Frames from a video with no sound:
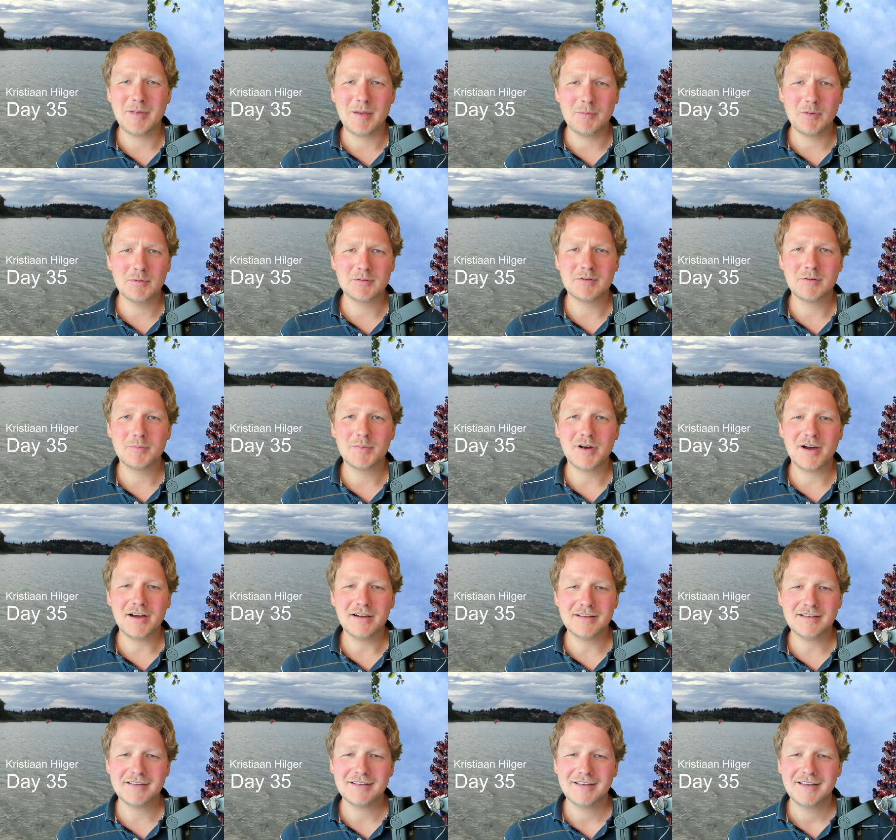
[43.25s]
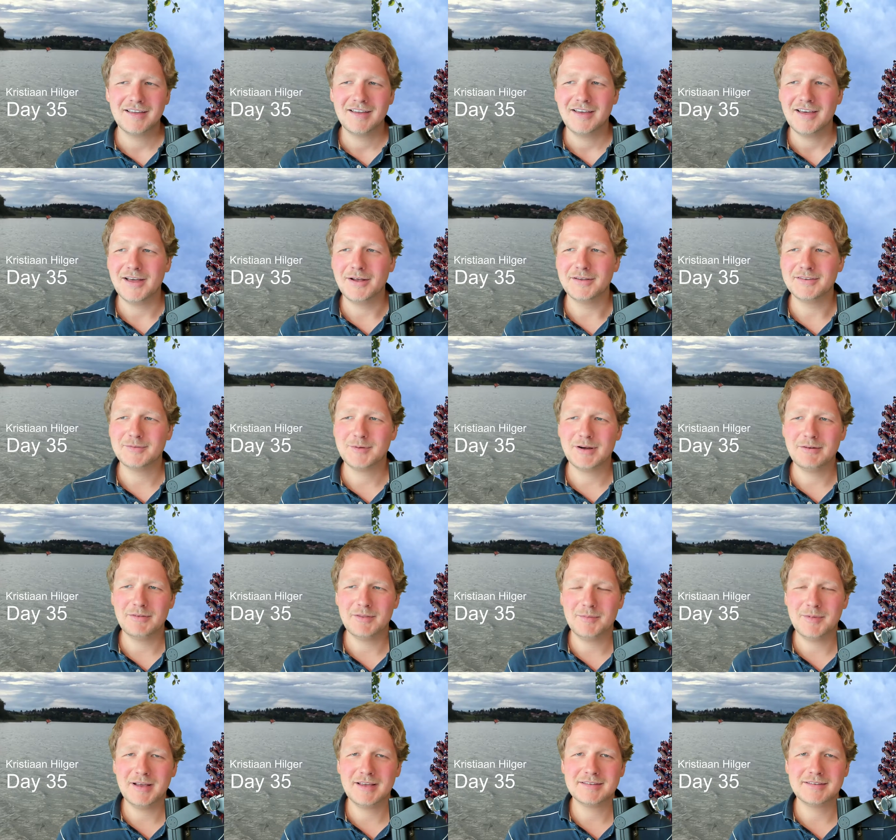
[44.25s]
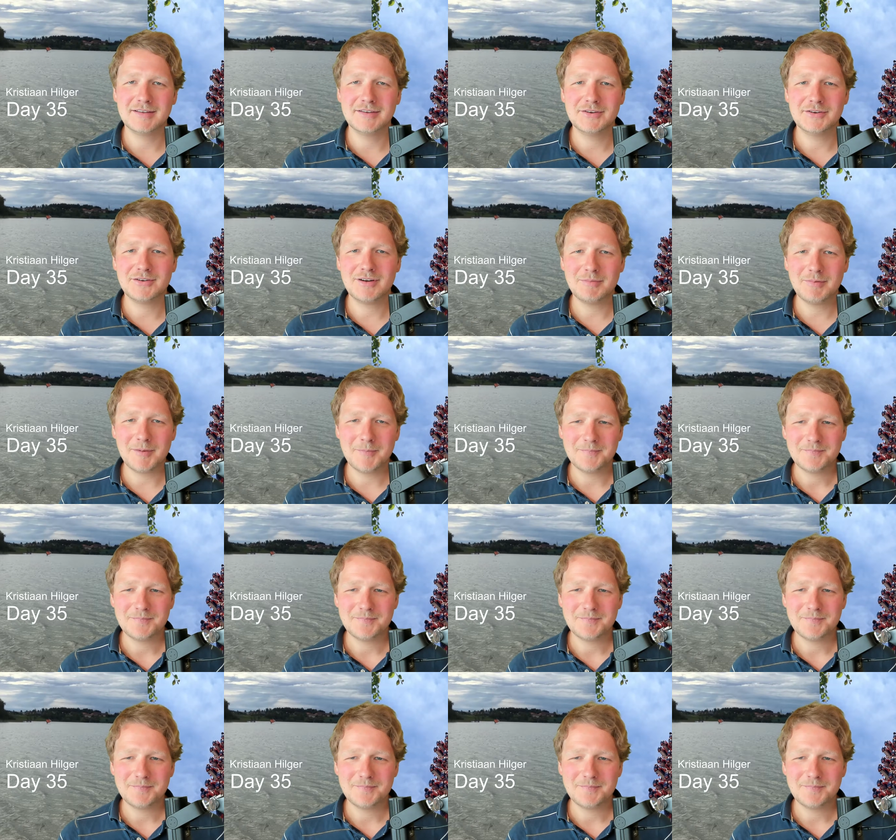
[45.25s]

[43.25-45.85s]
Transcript: amusement park, and also one of the biggest in Europe.